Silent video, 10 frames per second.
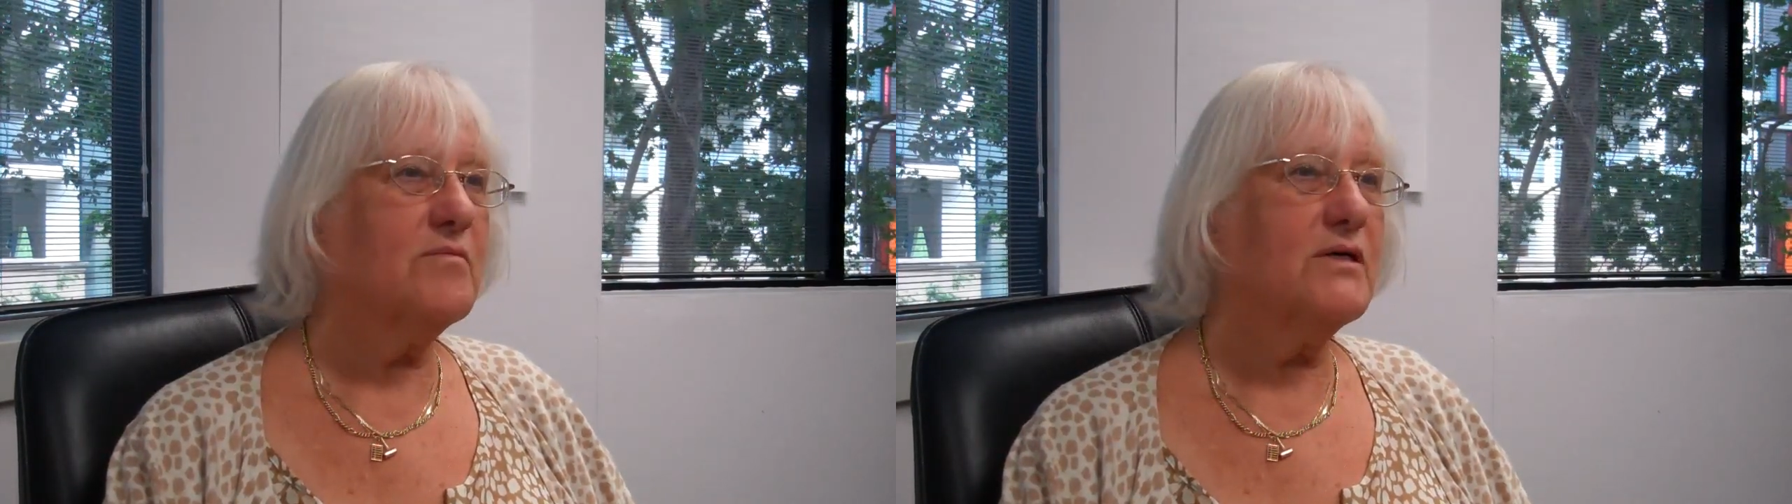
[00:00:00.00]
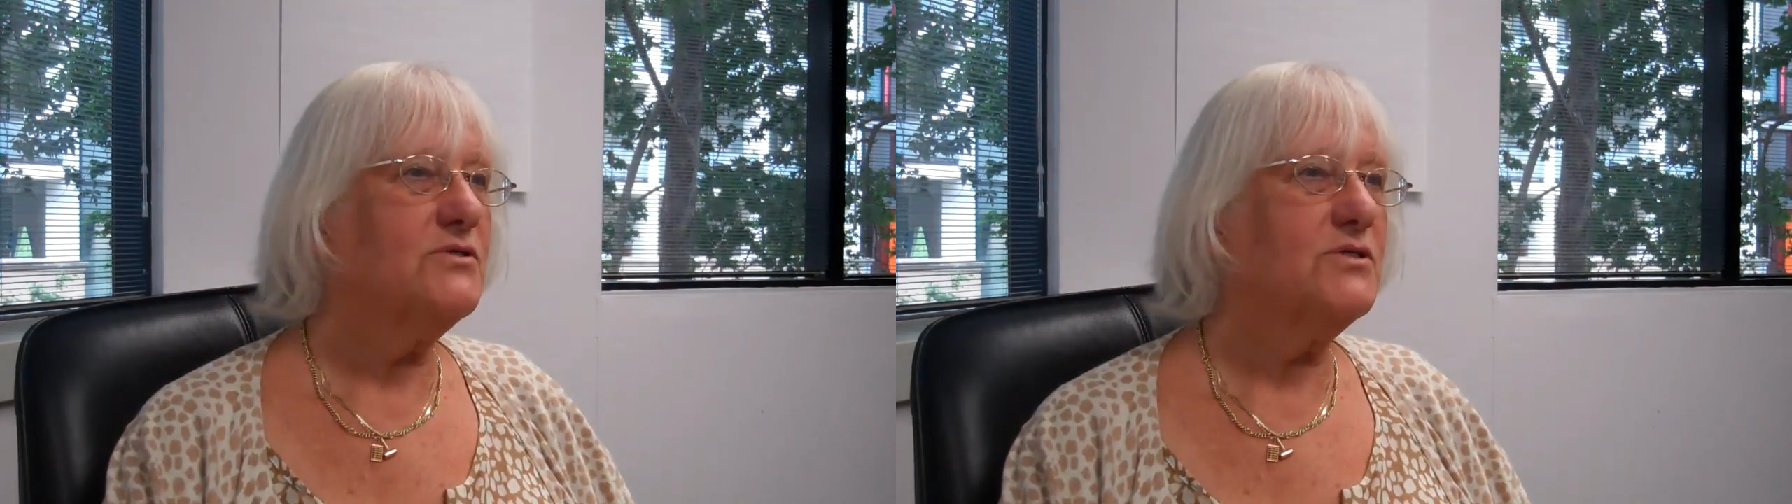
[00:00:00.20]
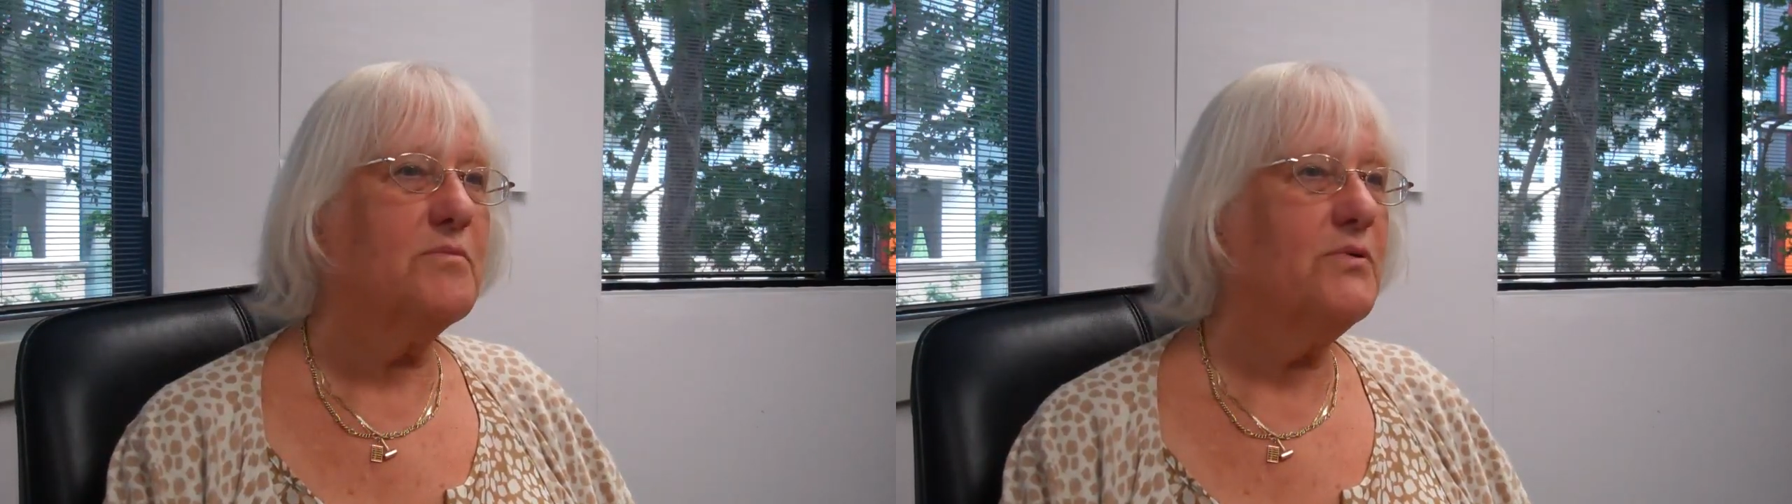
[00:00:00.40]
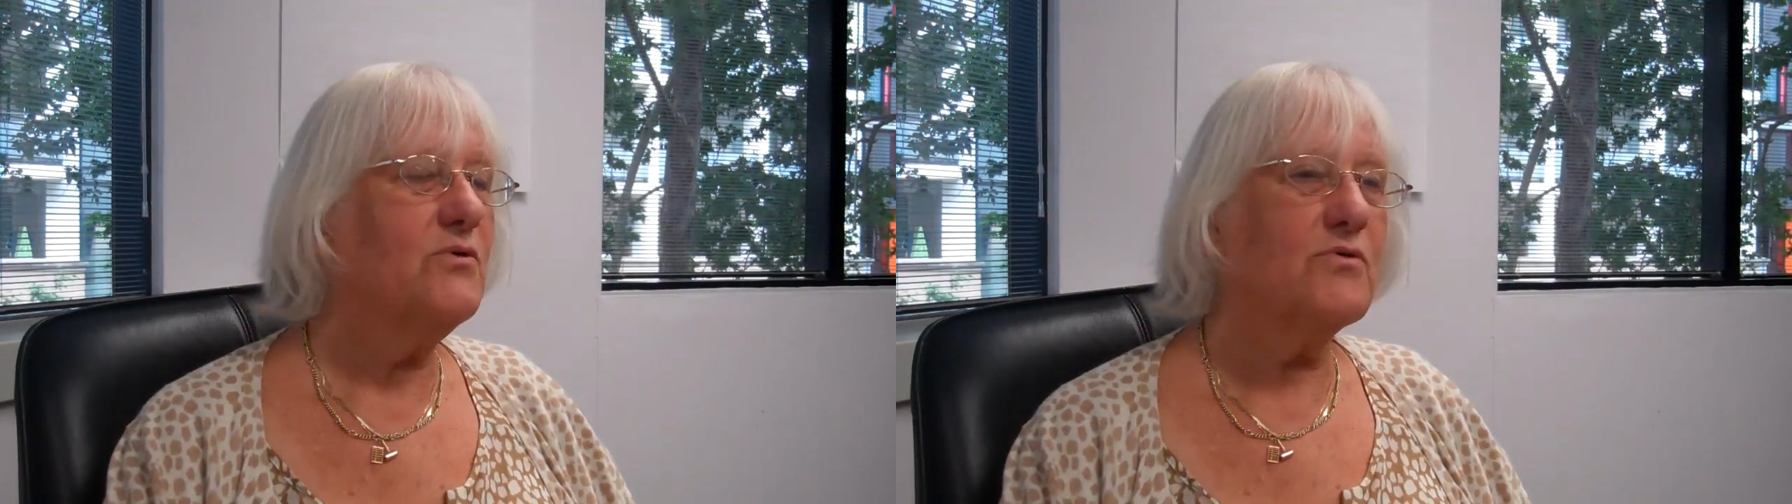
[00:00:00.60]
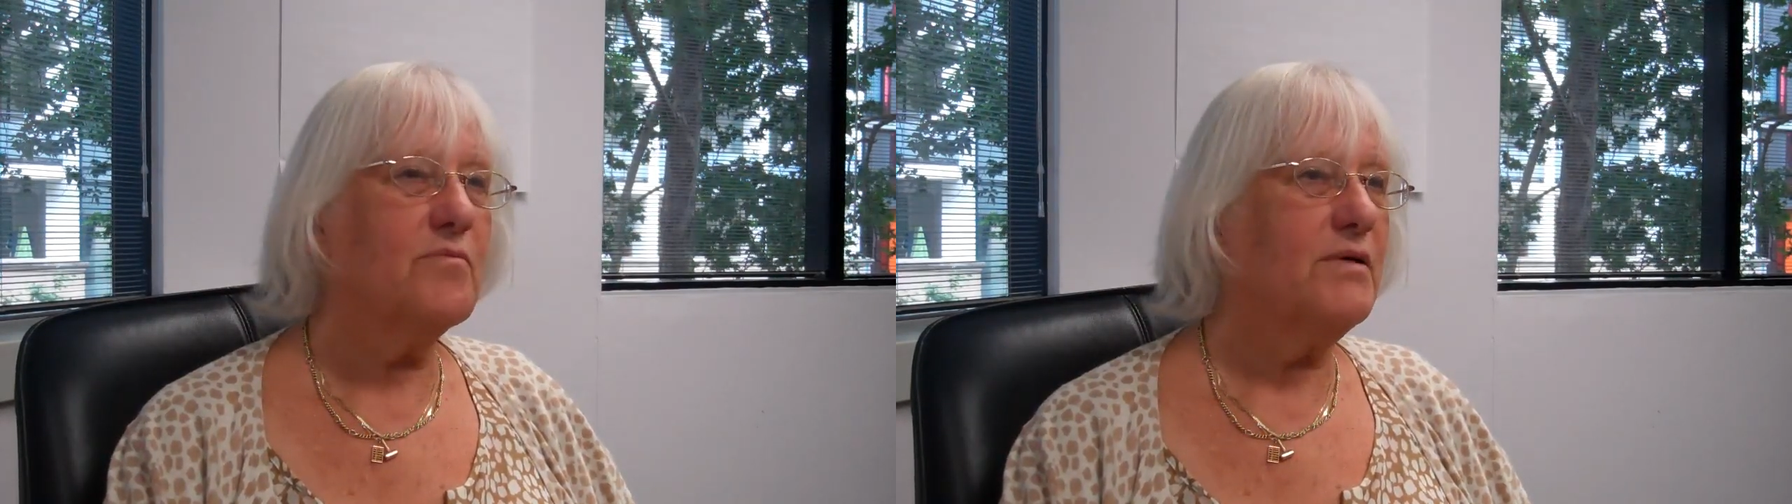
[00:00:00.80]
the most
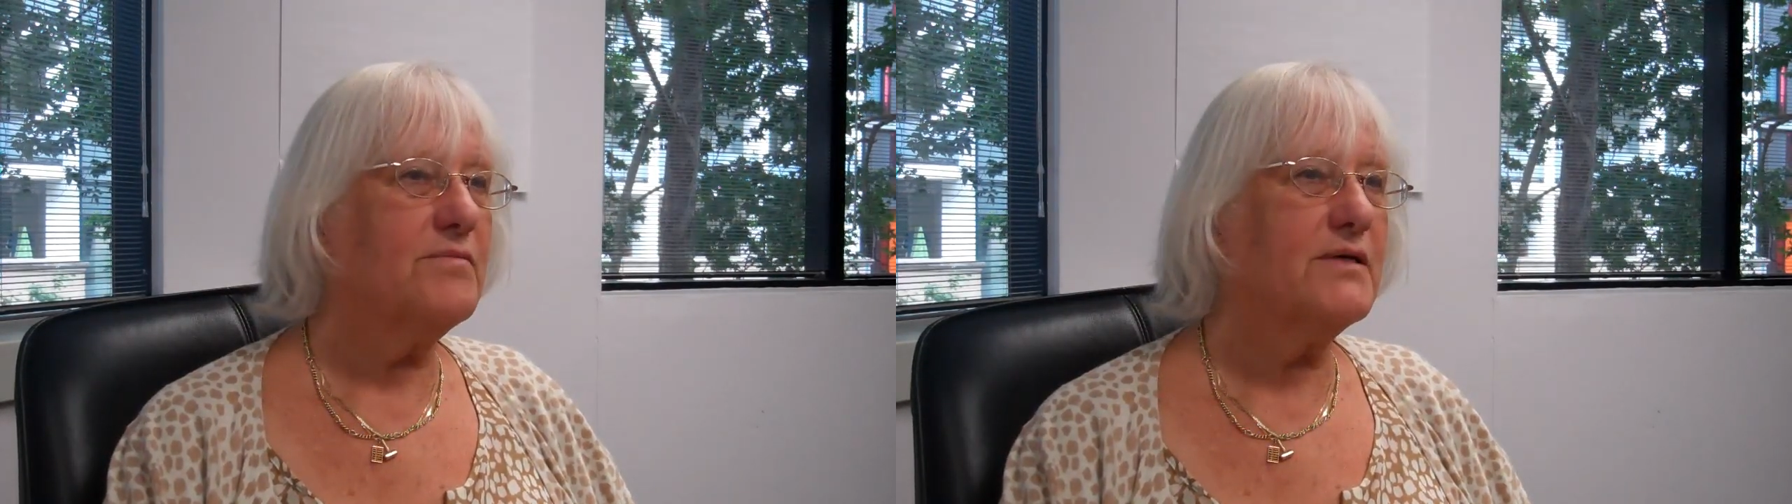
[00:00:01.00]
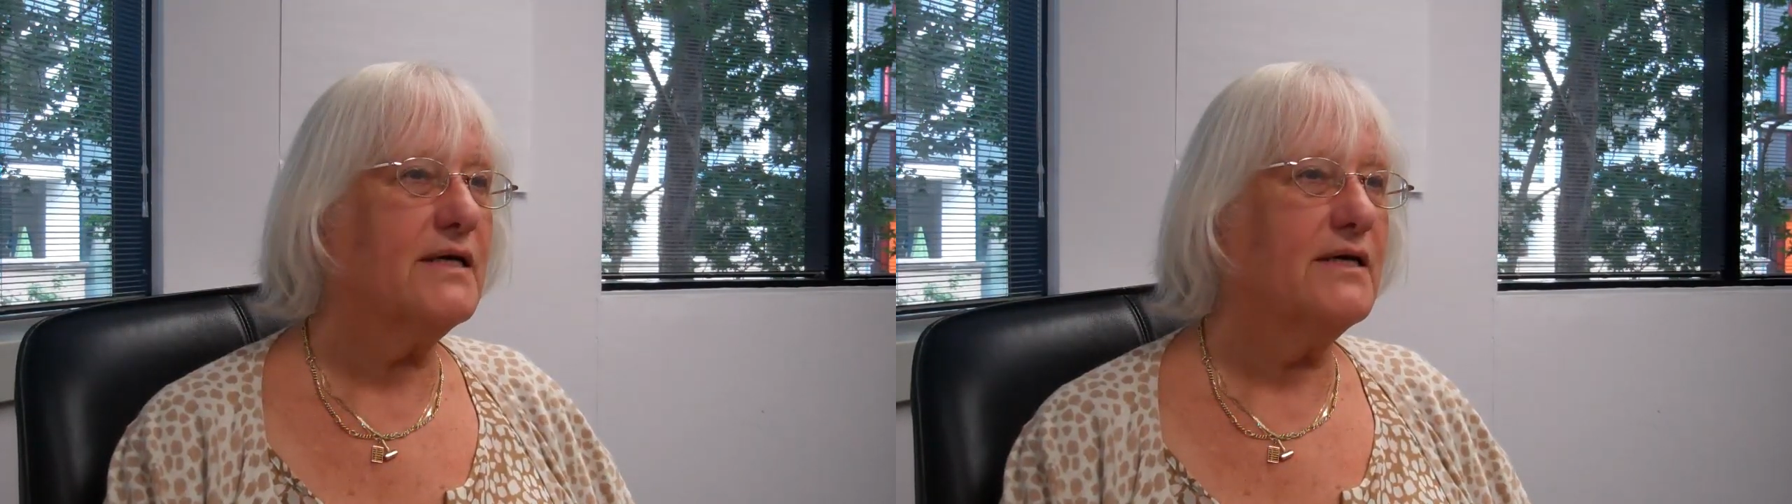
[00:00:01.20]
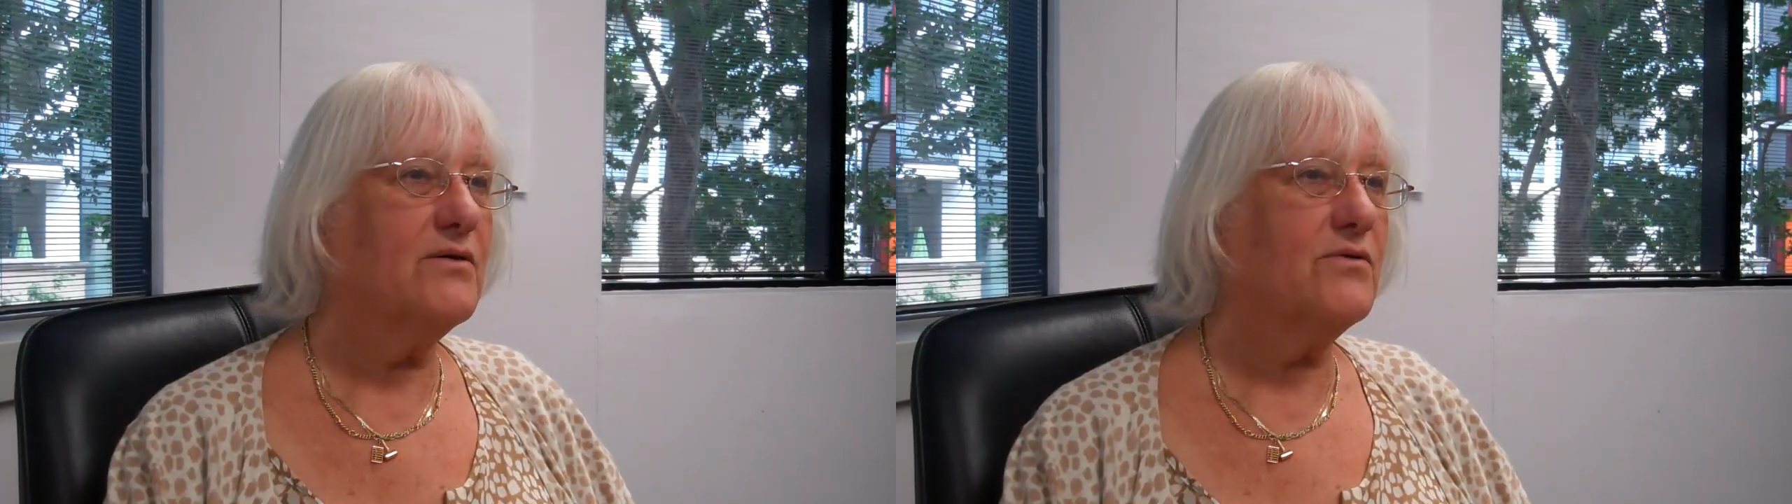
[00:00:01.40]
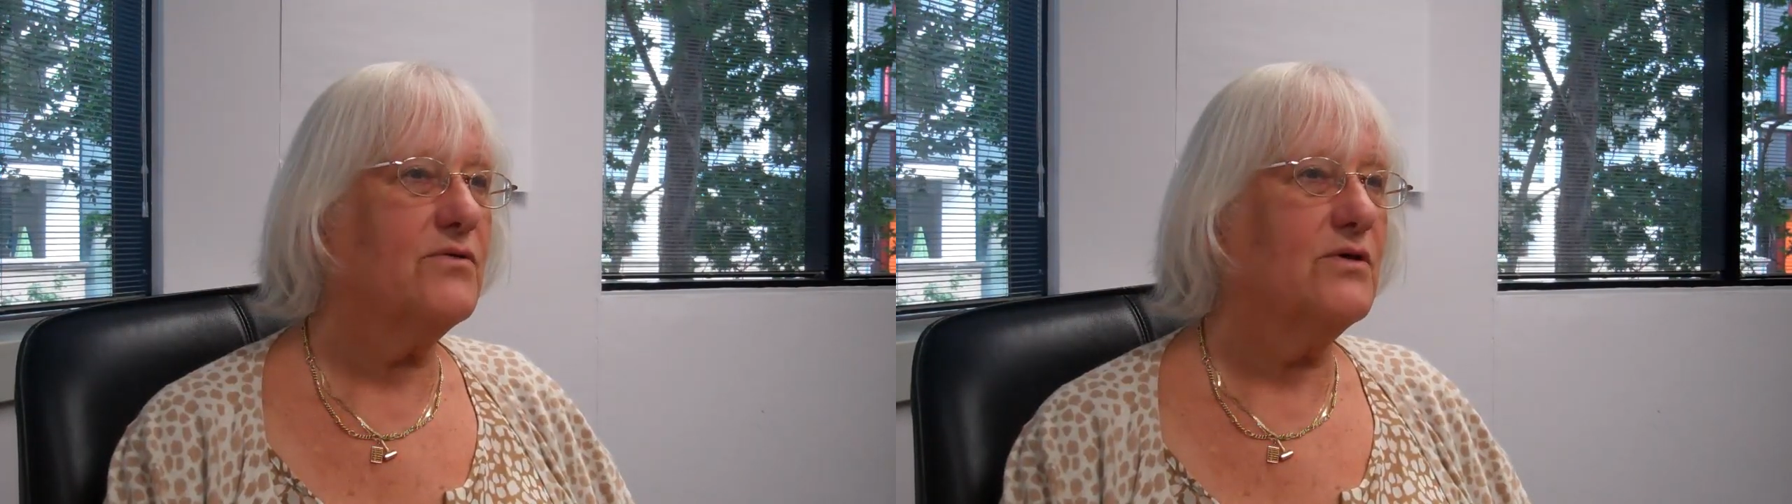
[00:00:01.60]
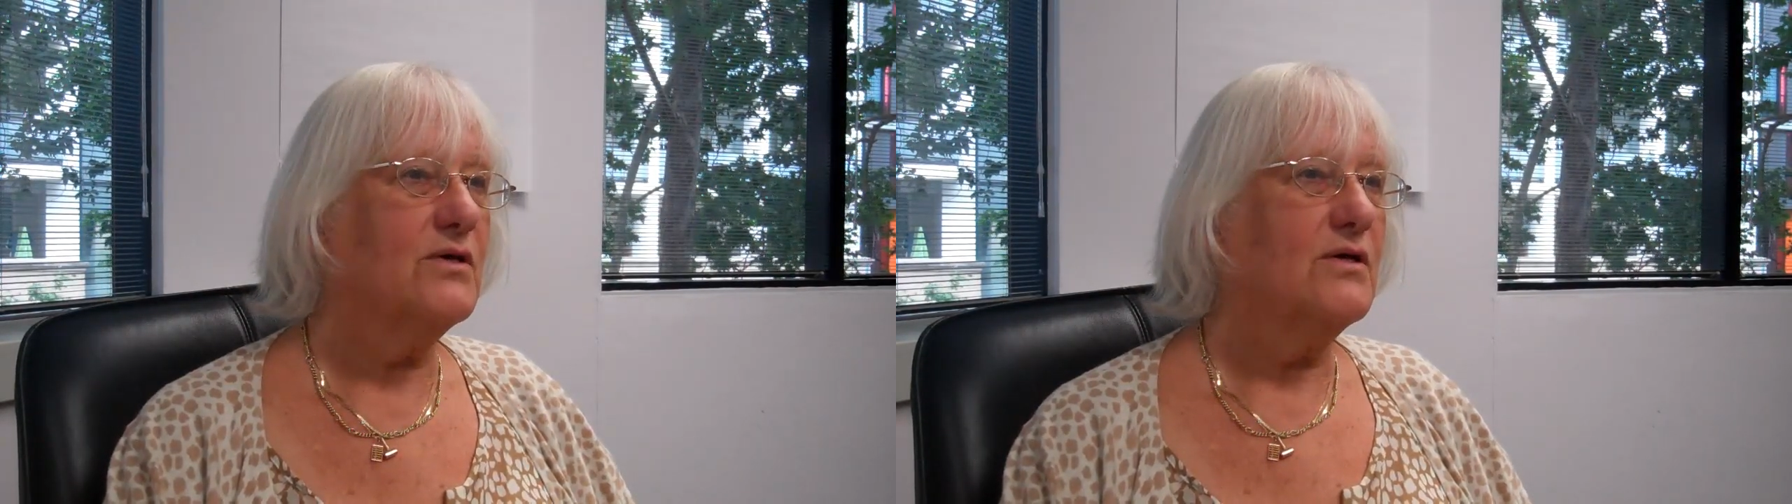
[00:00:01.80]
important public health